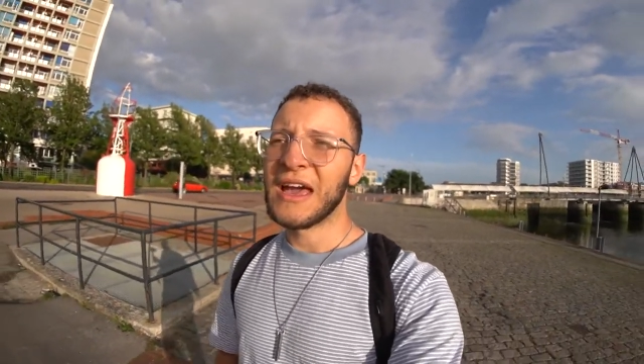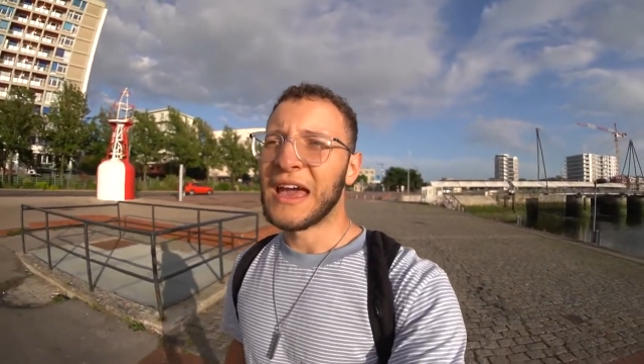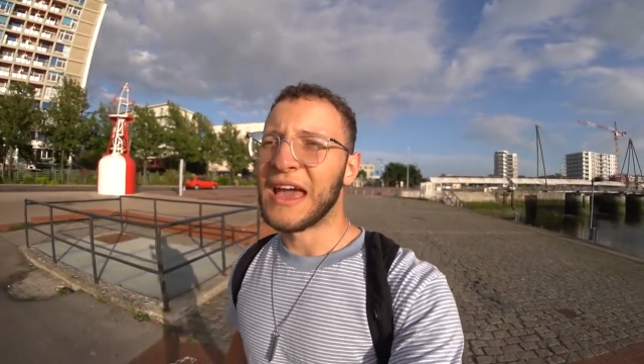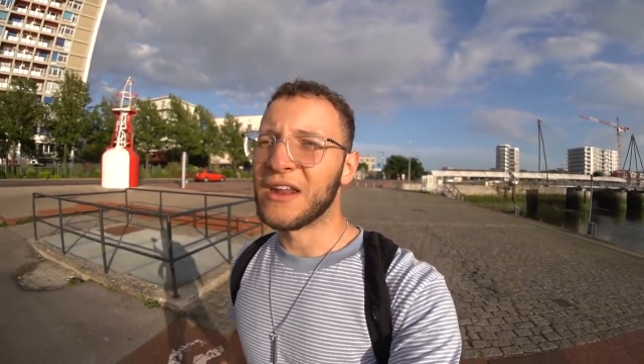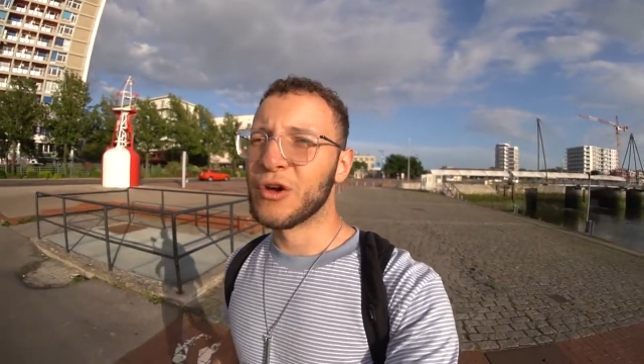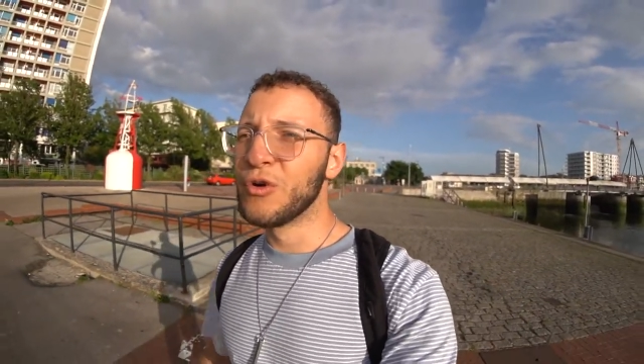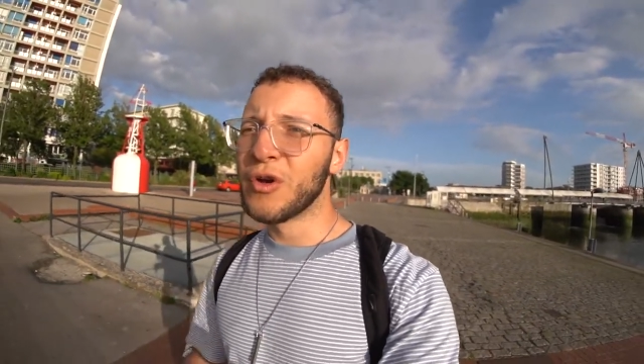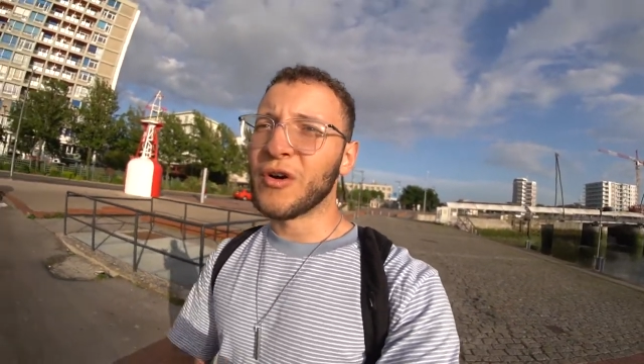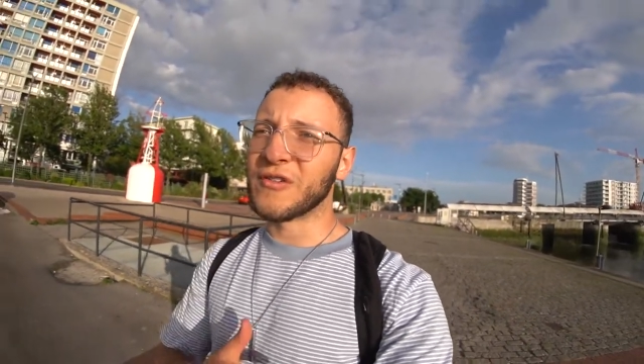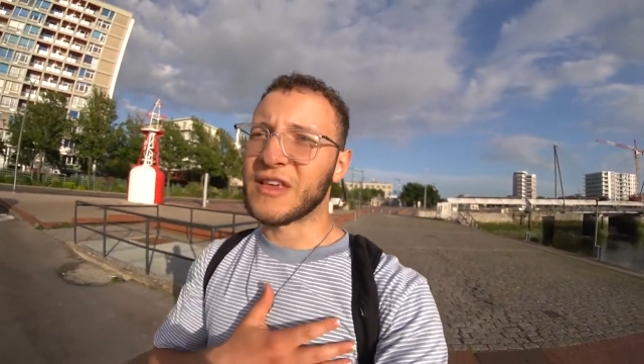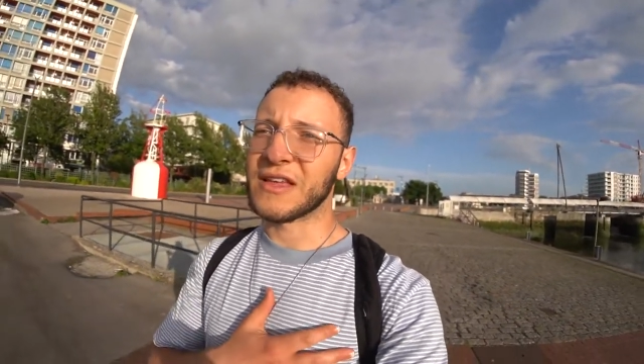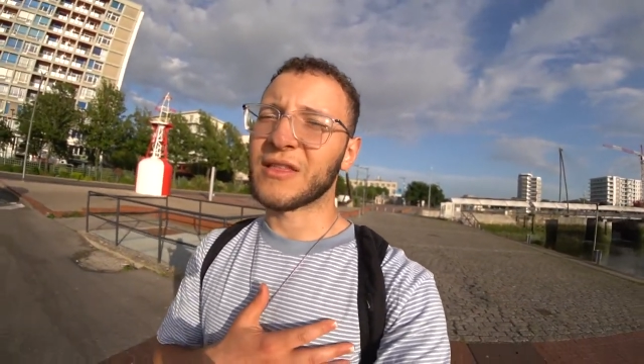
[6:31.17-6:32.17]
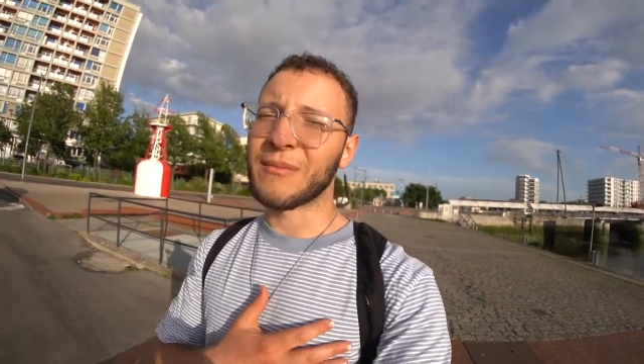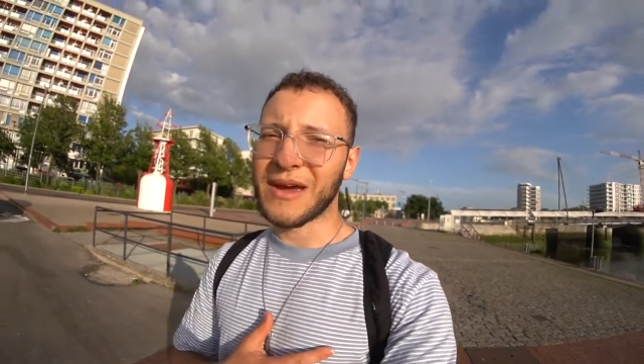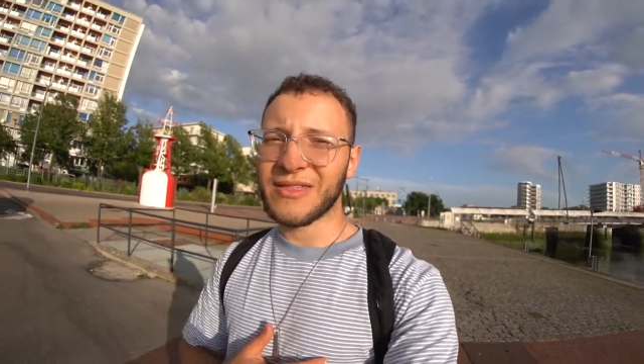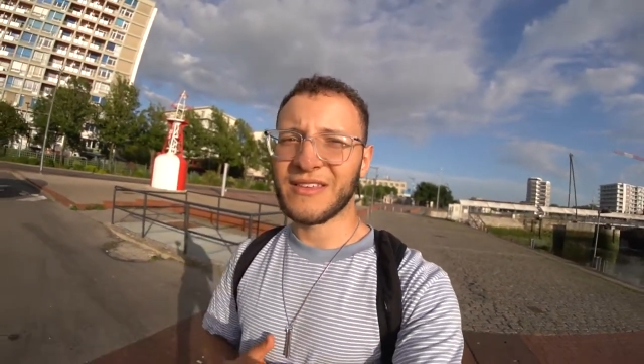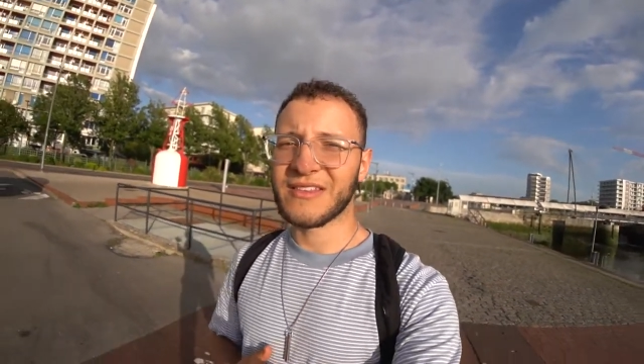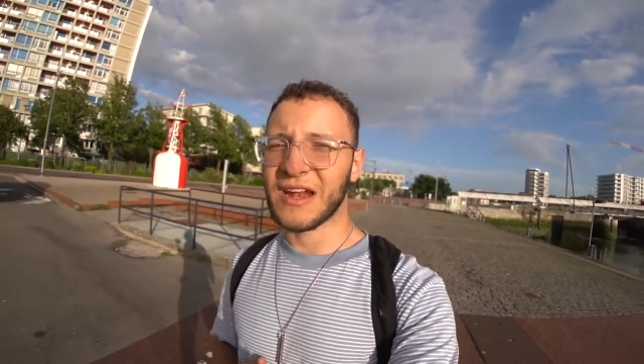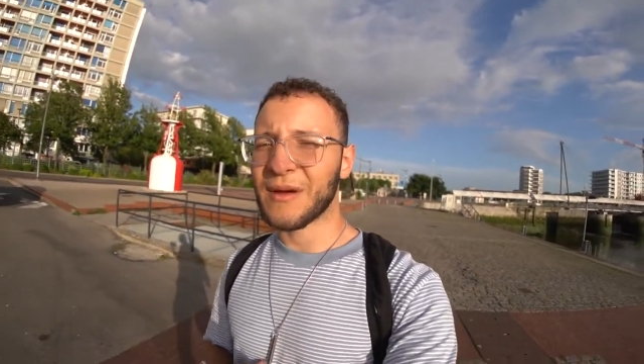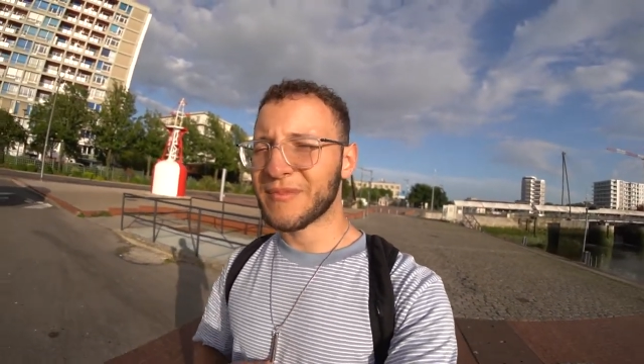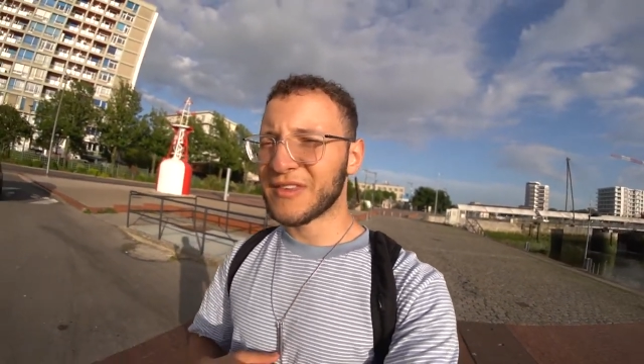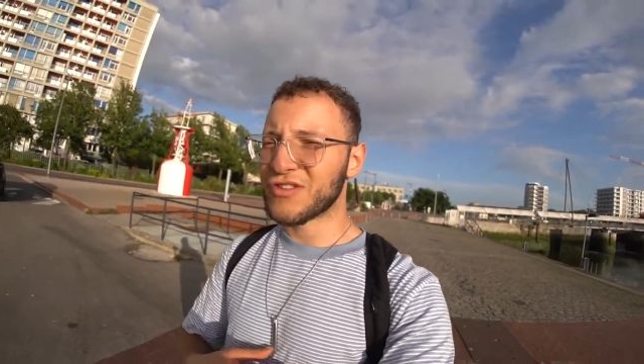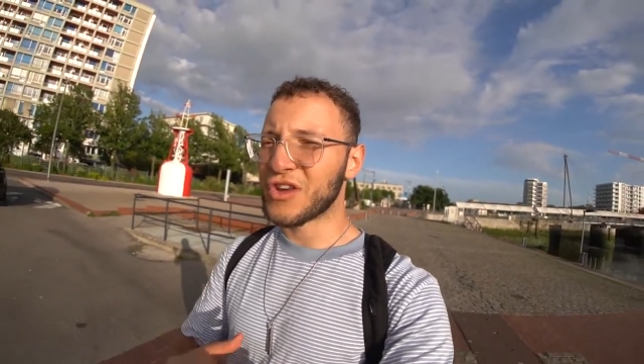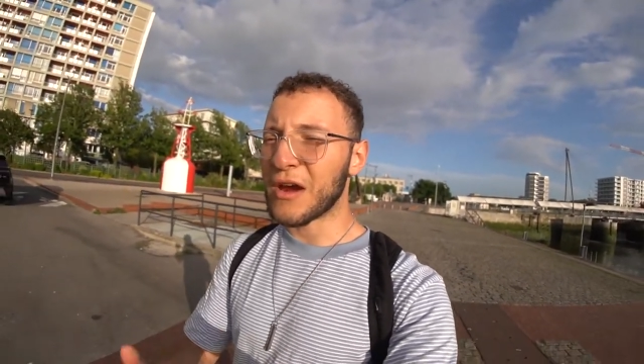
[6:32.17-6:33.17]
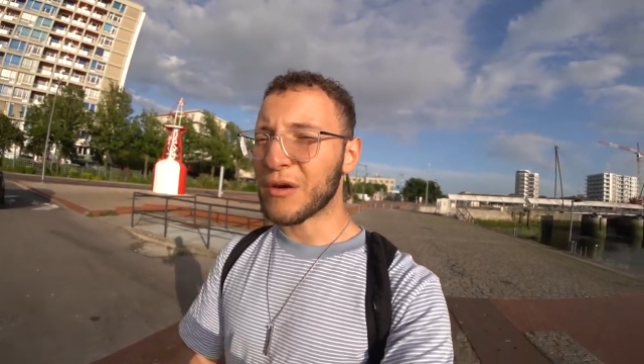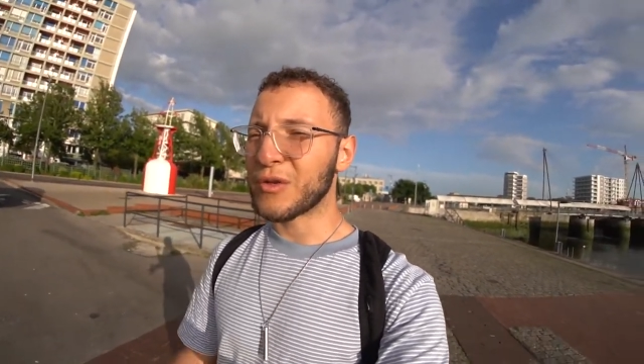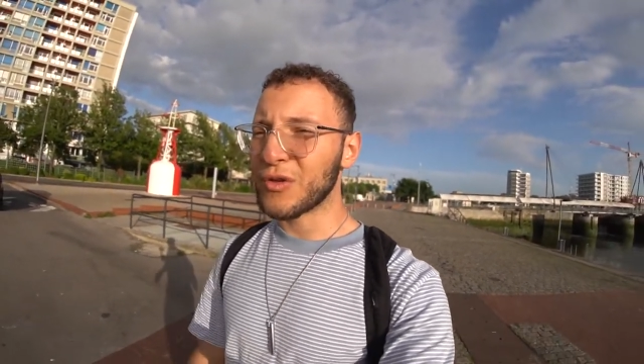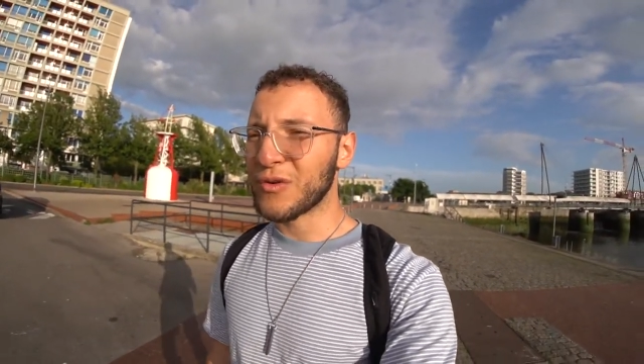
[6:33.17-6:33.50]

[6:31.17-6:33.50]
and who knows, like the methods that I'm sharing with